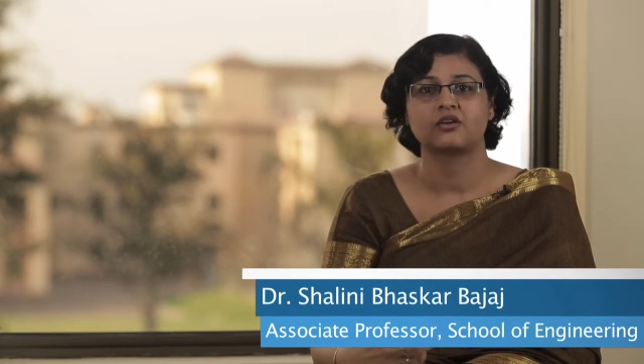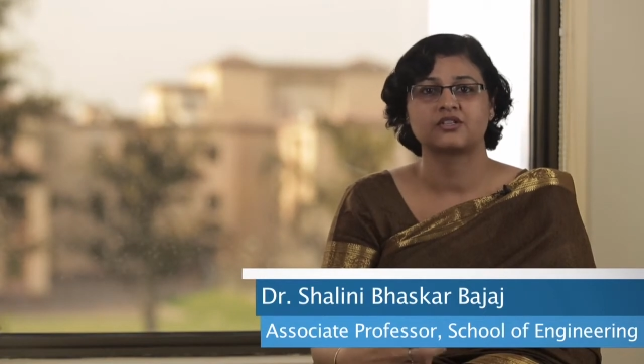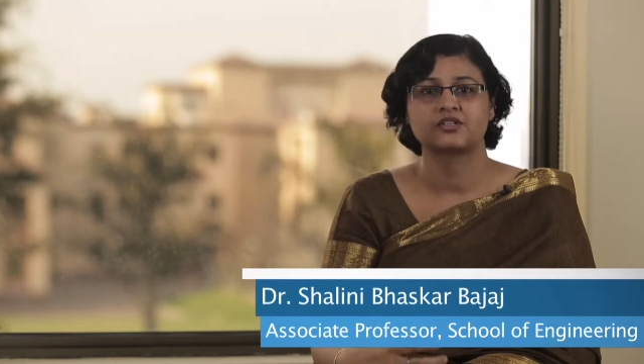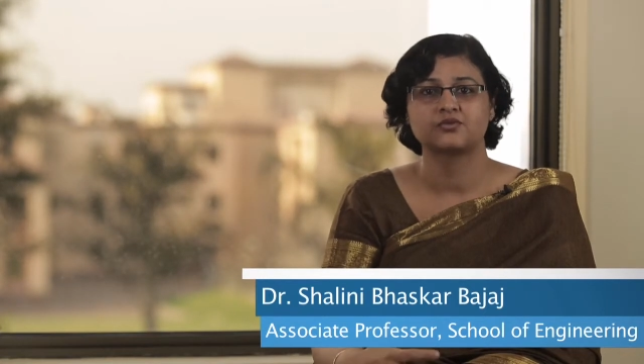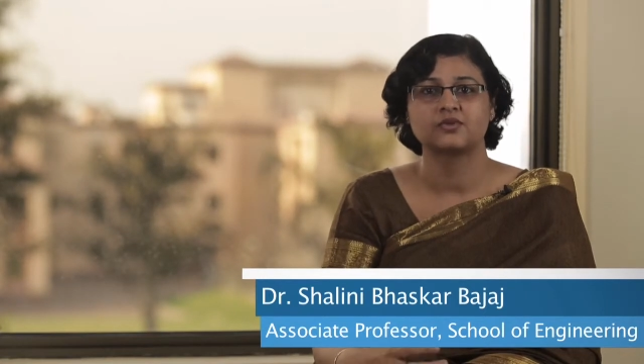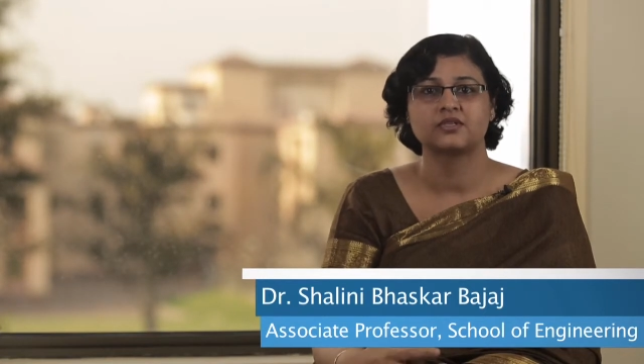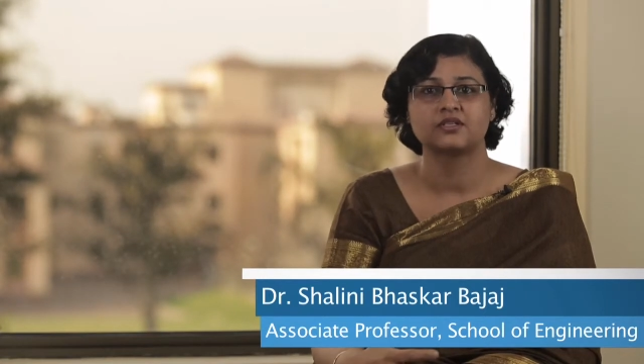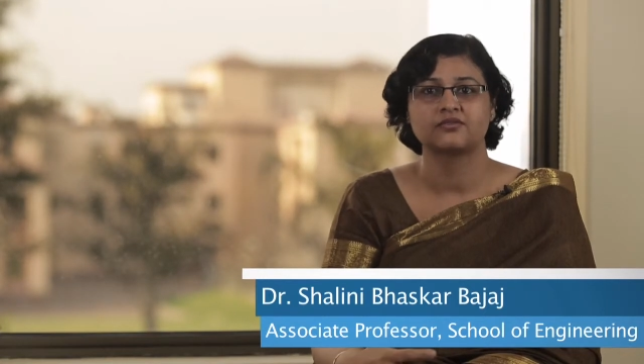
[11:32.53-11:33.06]
or
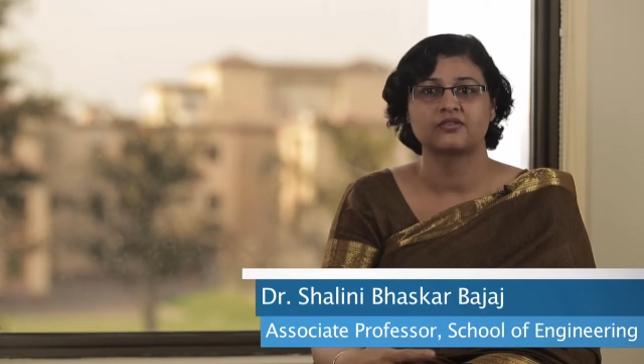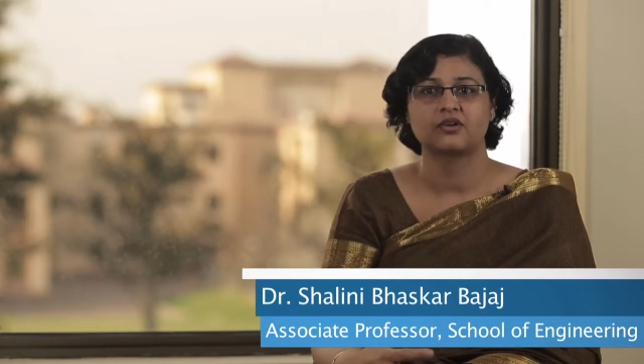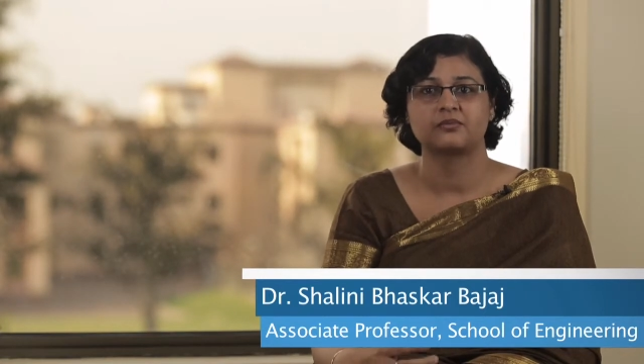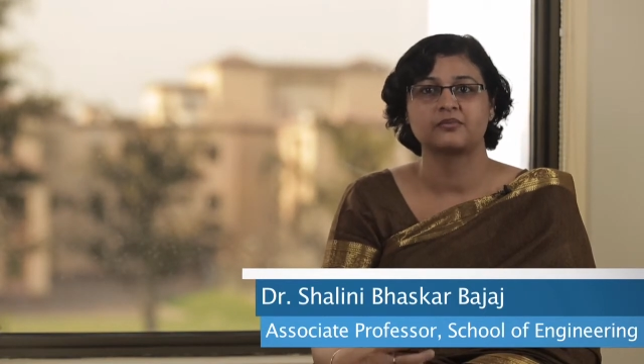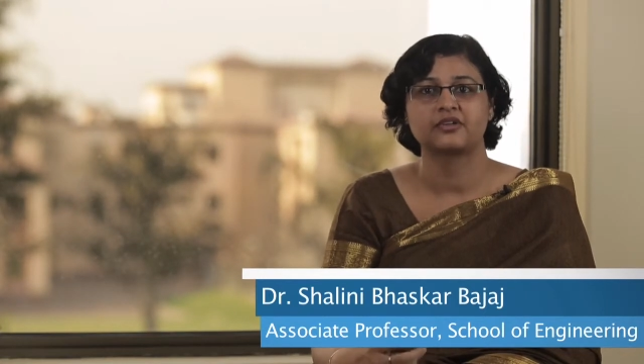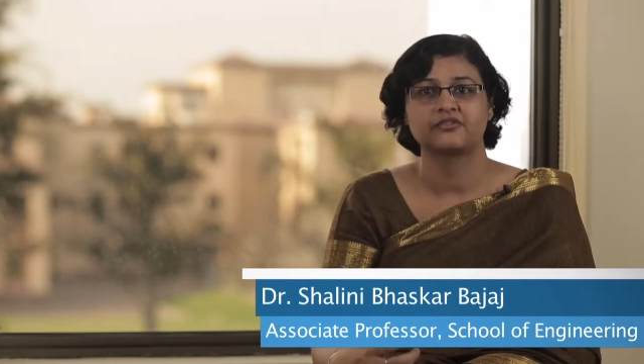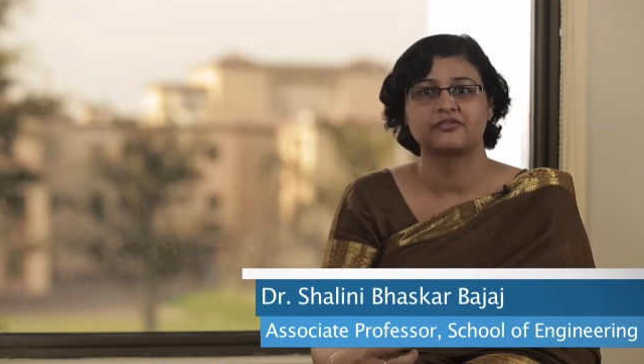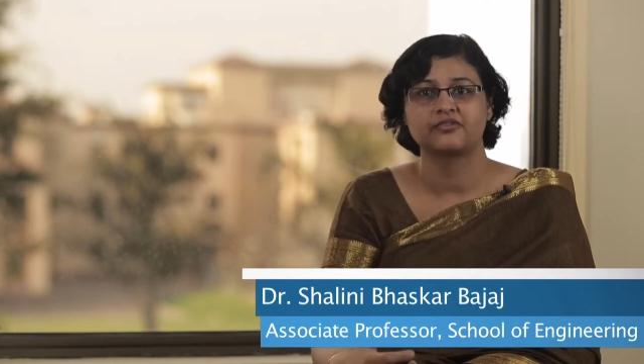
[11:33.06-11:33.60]
students
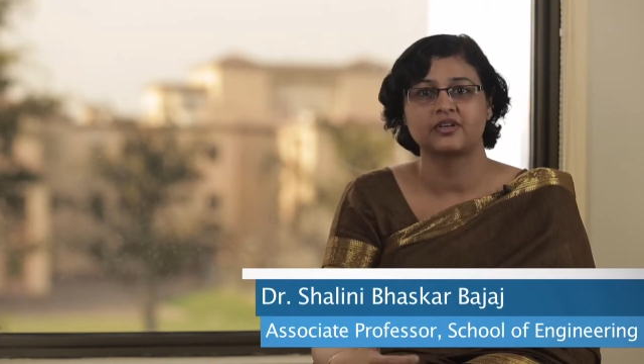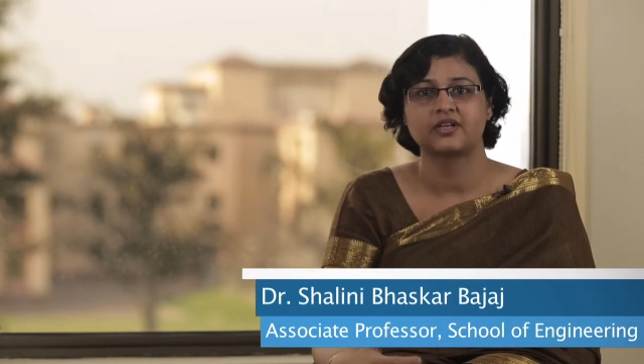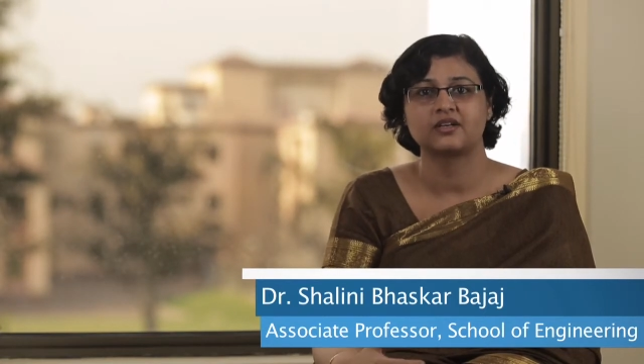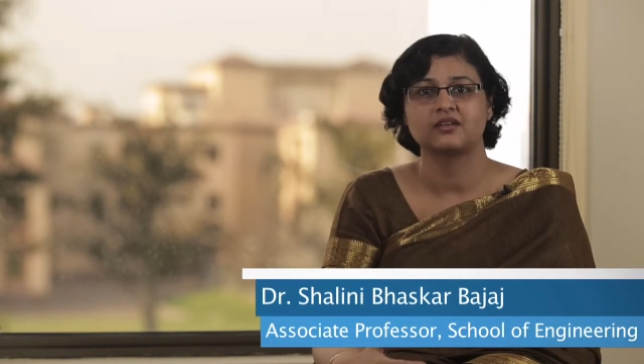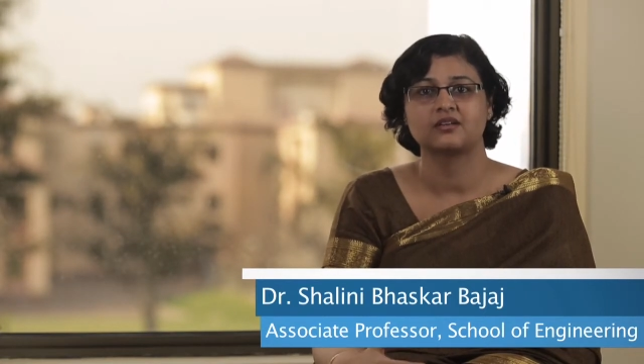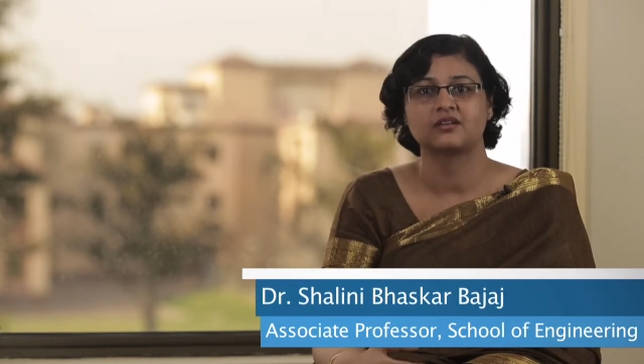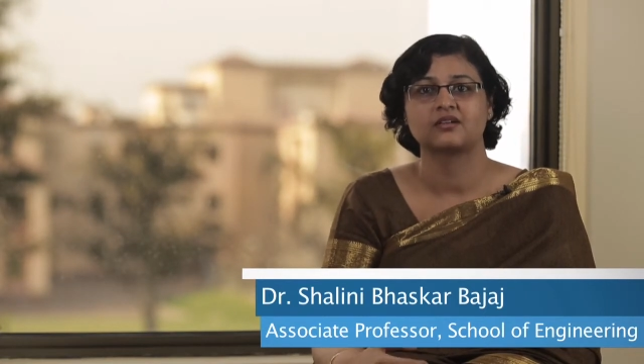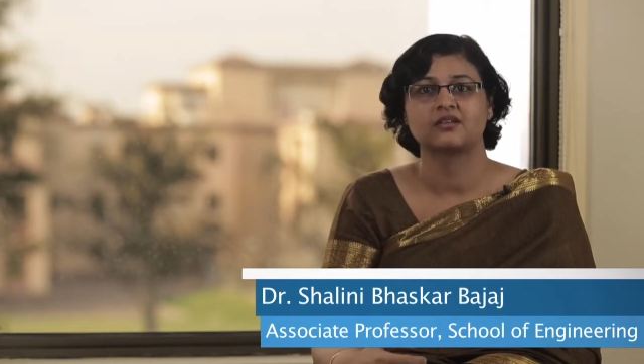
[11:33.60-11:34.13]
from
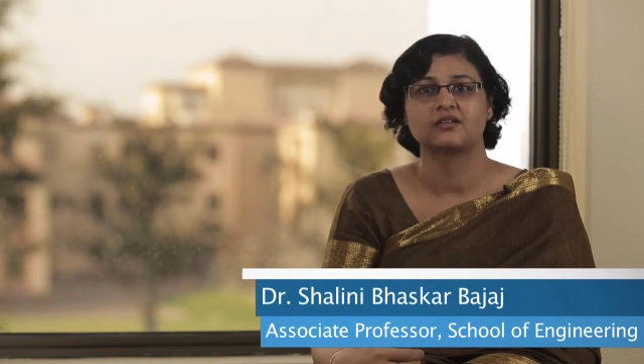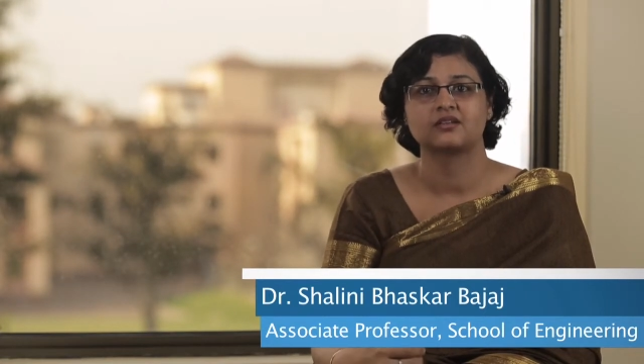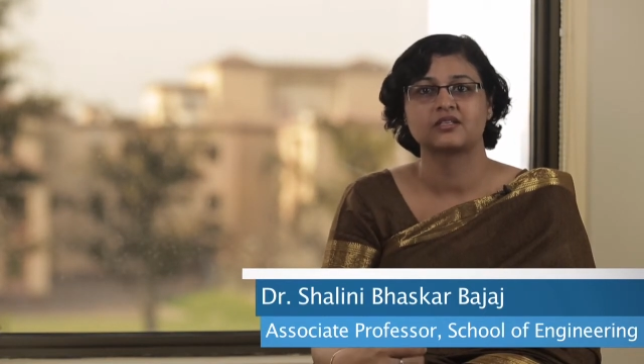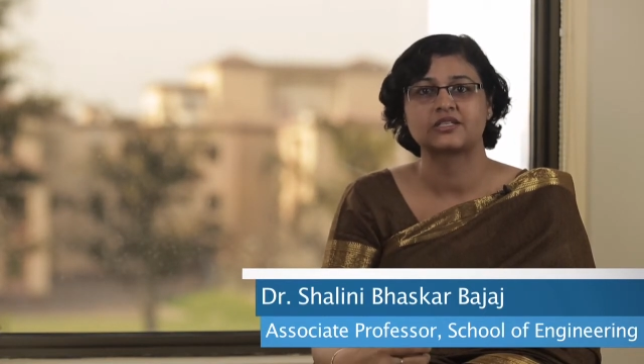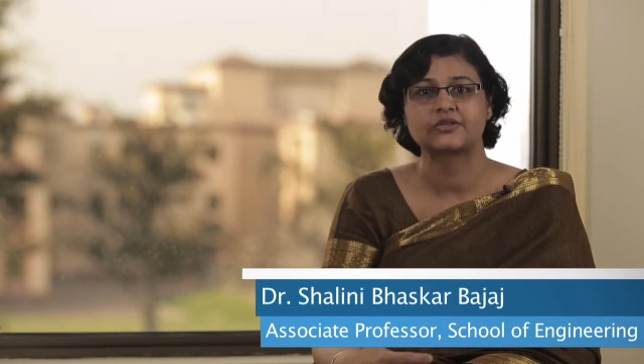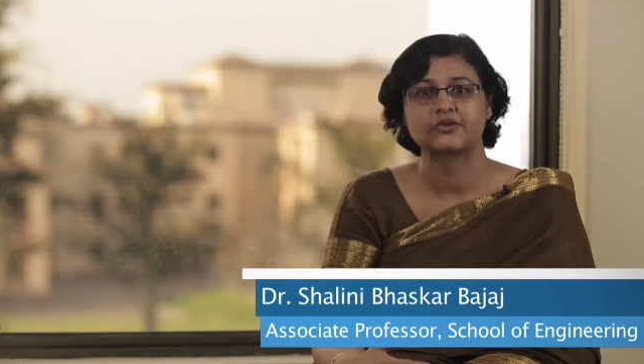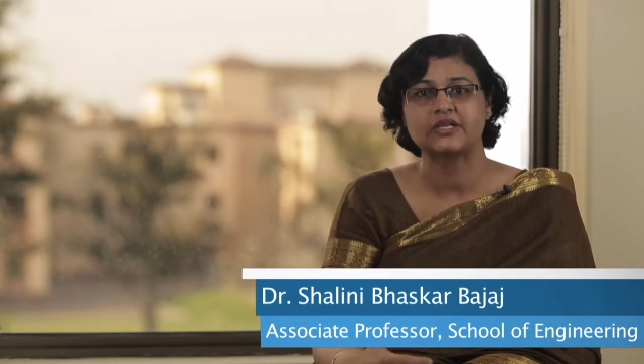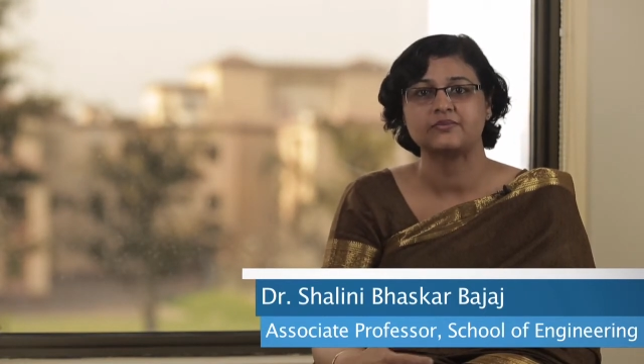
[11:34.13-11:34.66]

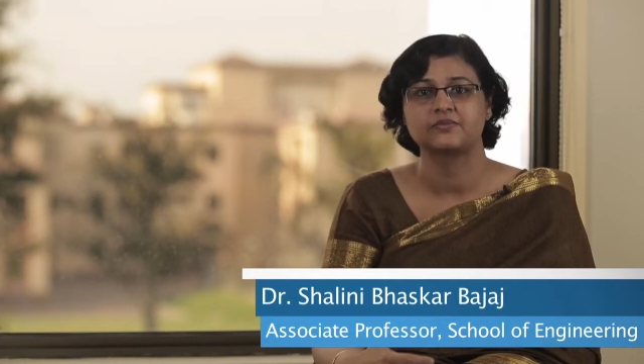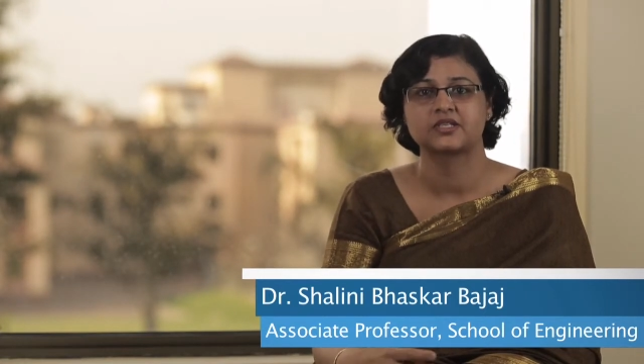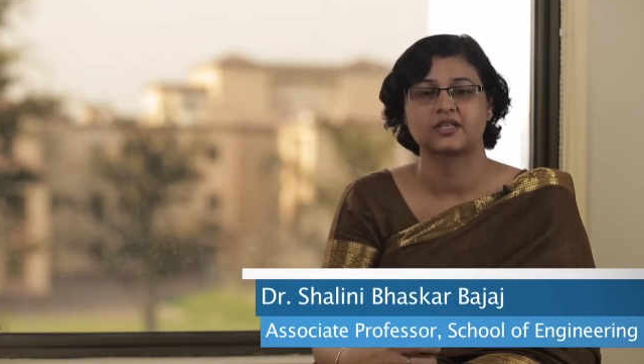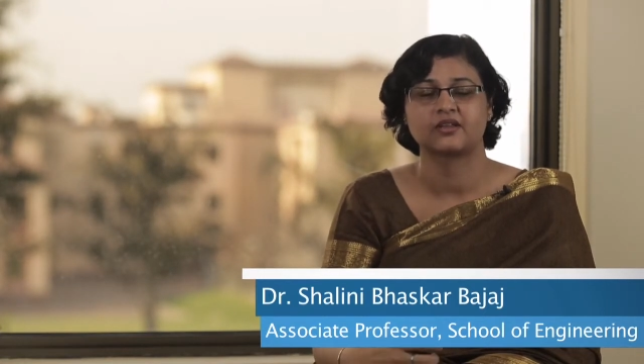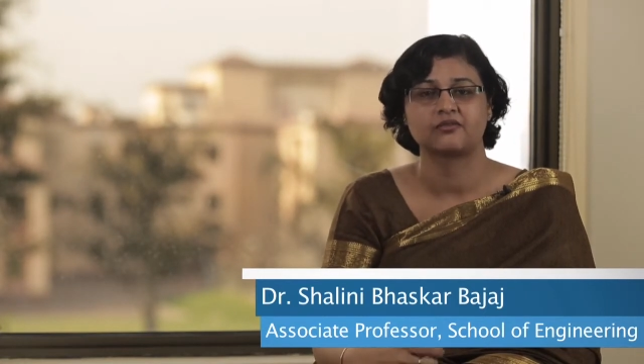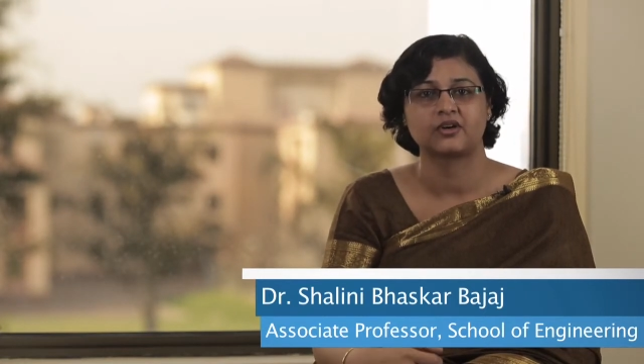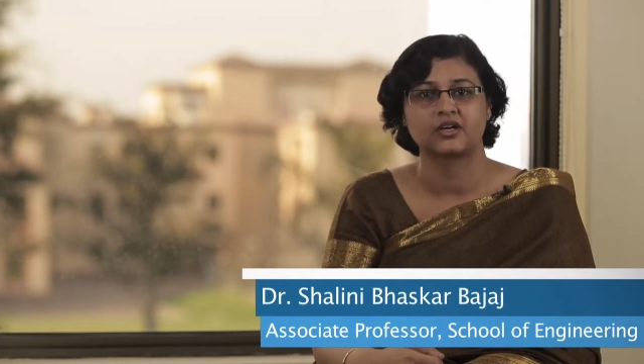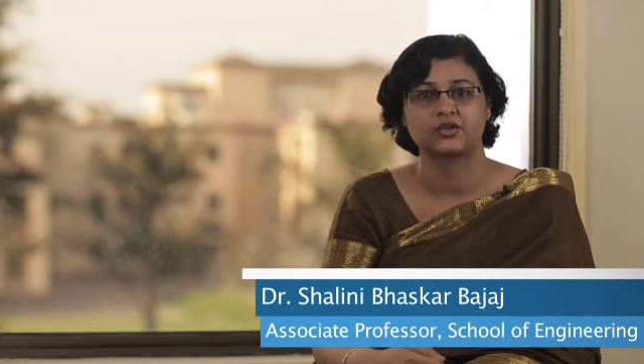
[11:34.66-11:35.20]
different streams
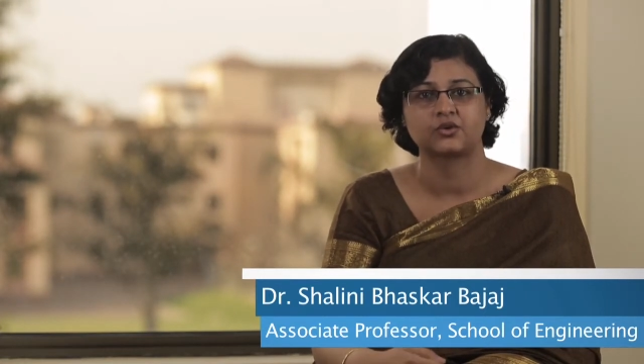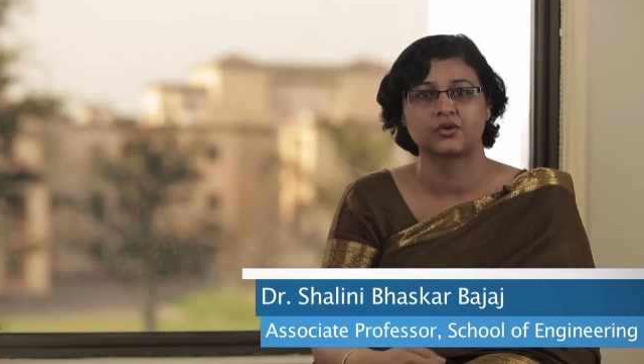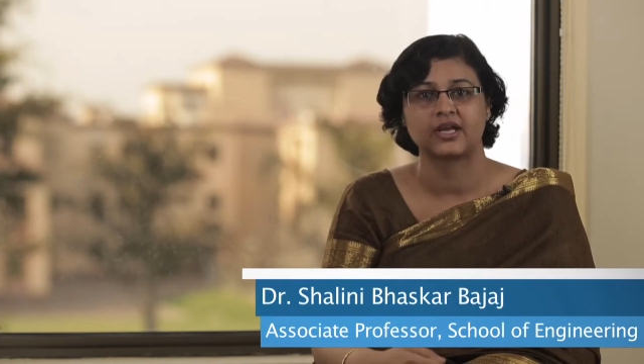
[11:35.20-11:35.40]
they work